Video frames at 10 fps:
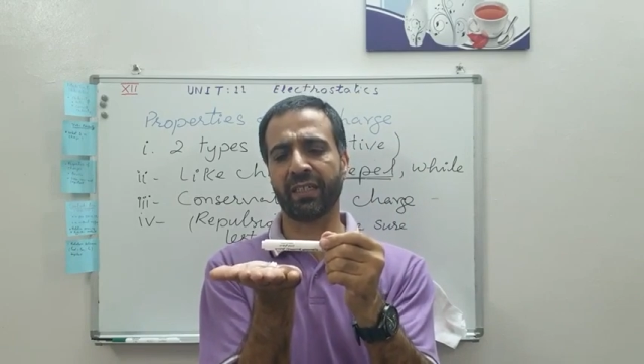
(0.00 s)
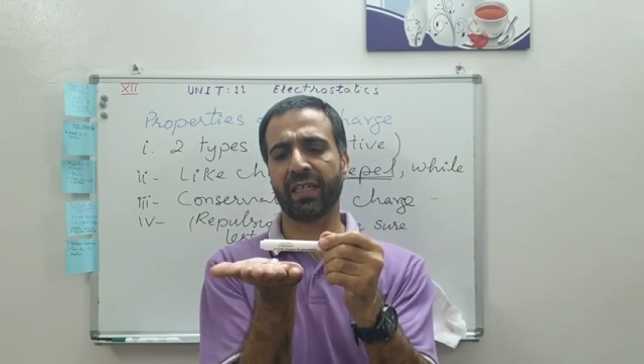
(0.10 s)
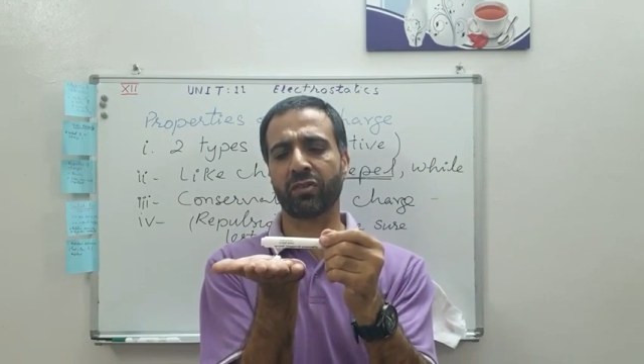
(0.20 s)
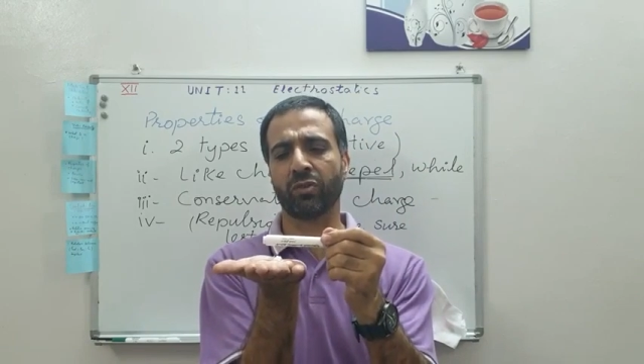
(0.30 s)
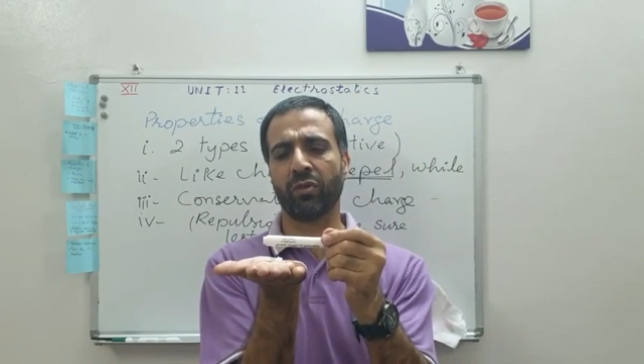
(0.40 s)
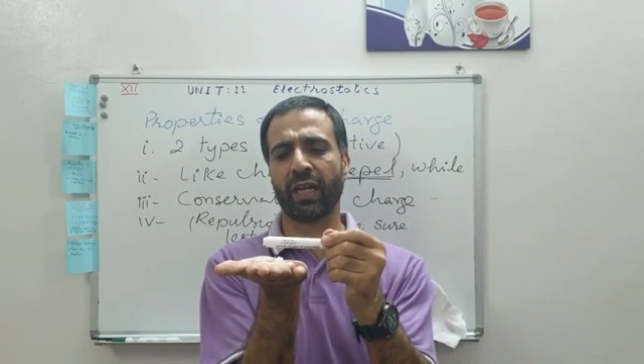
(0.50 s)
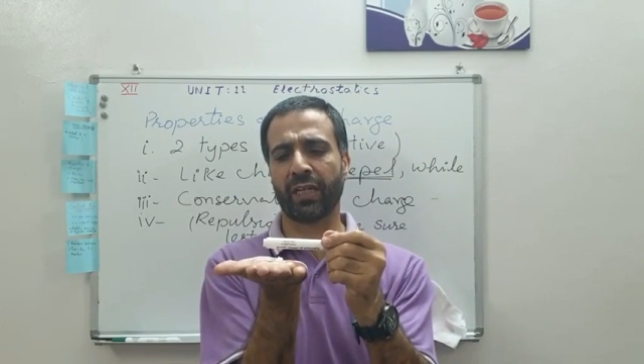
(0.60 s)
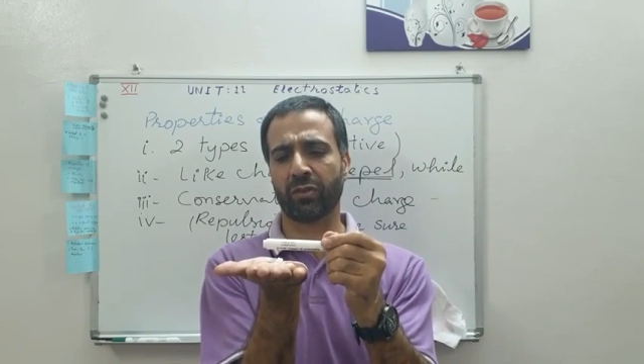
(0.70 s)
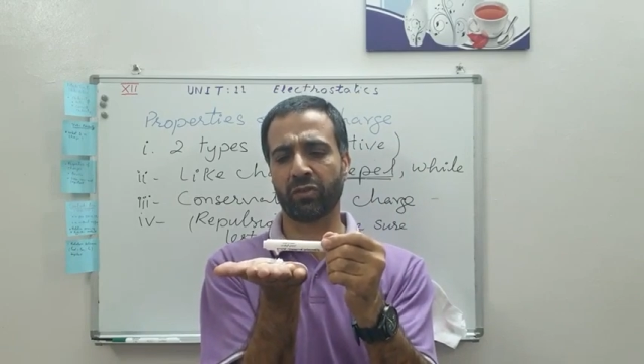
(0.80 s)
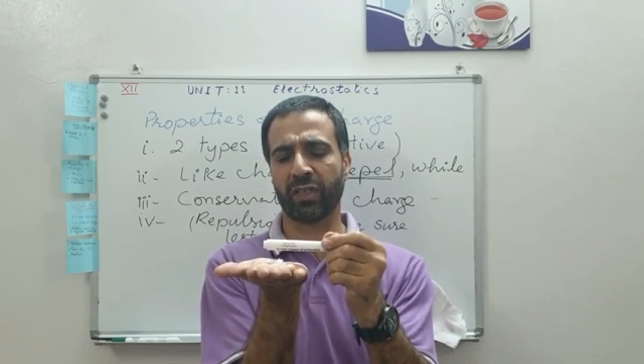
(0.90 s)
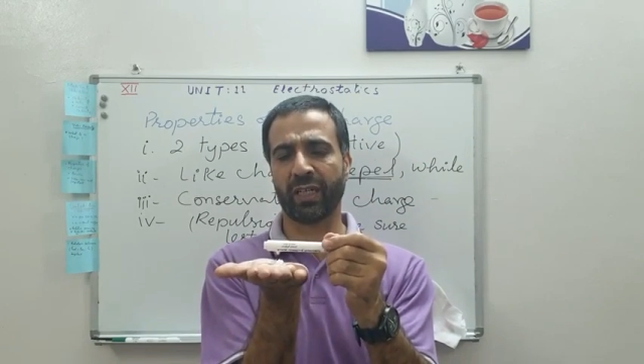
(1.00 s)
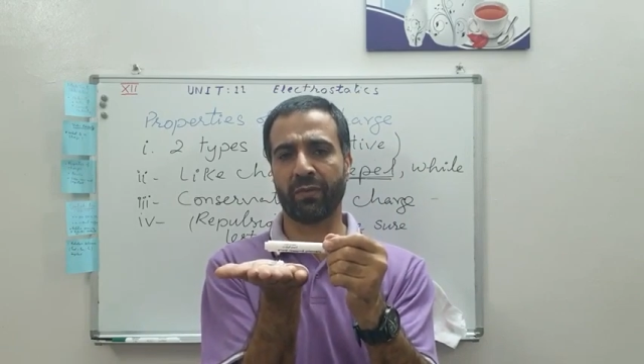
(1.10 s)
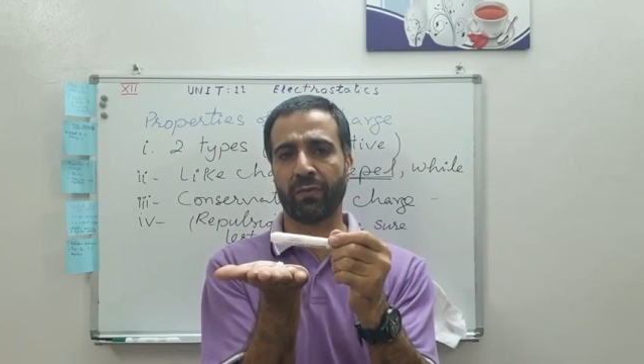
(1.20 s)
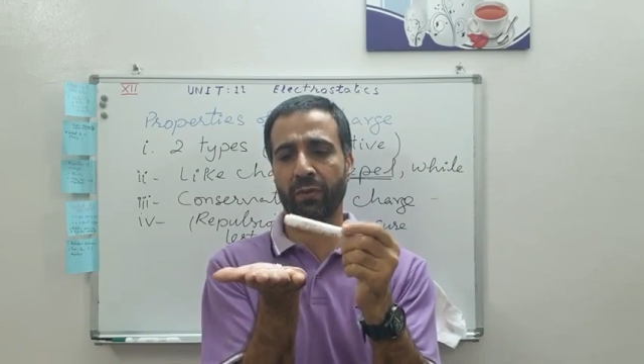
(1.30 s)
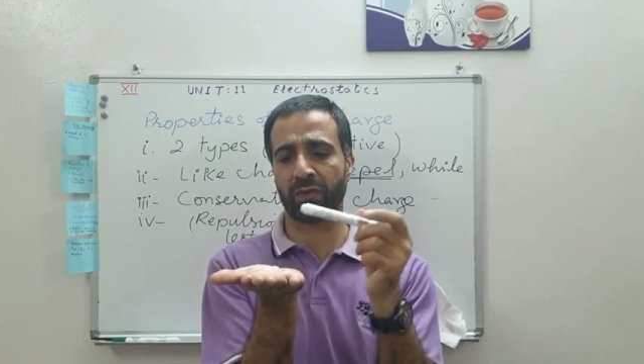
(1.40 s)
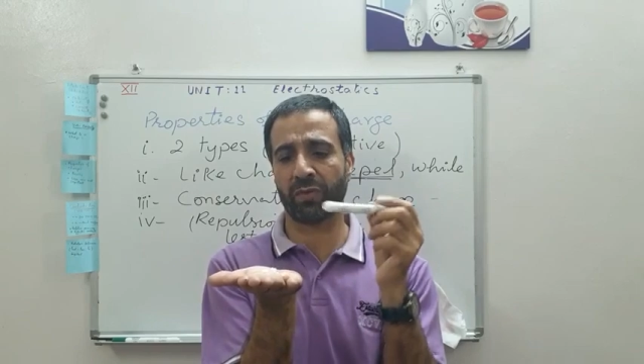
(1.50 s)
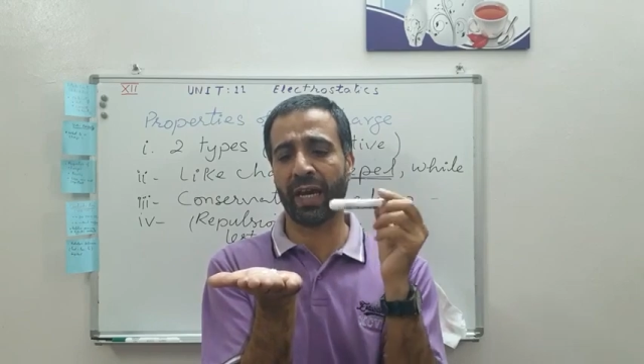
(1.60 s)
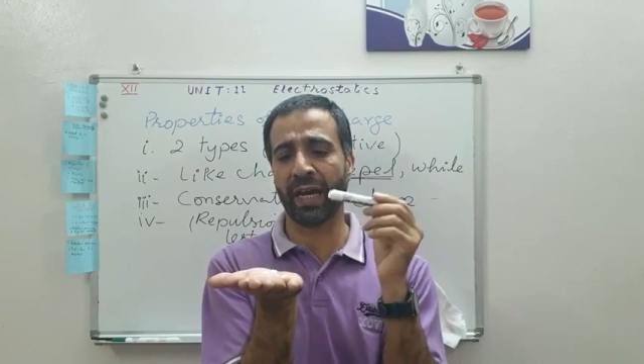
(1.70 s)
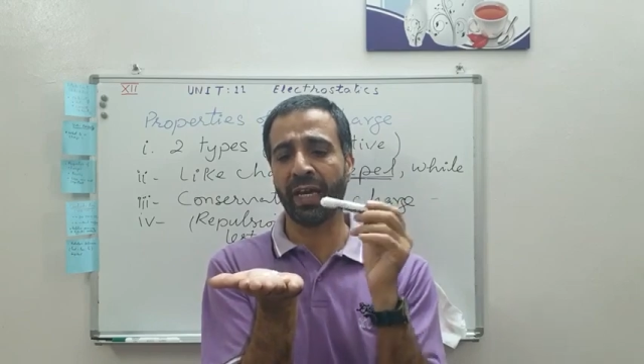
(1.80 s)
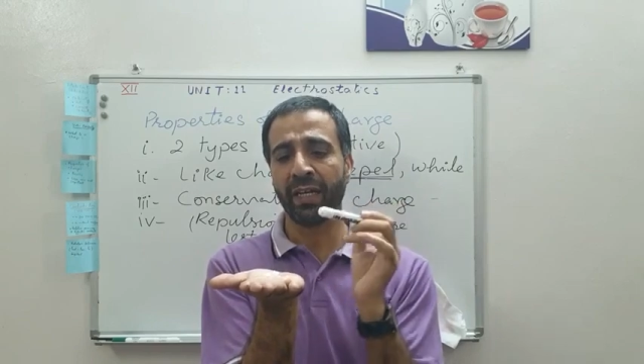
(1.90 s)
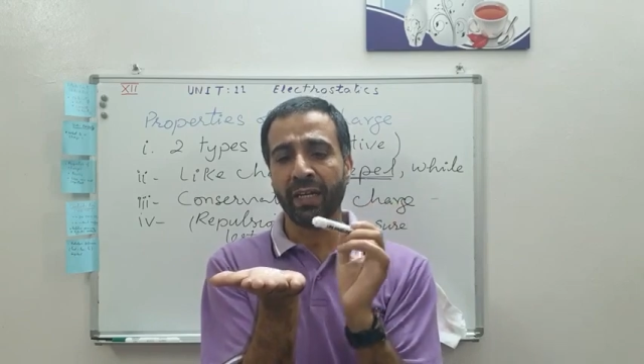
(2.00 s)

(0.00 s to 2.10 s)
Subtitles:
There is no electrostatic force. Why?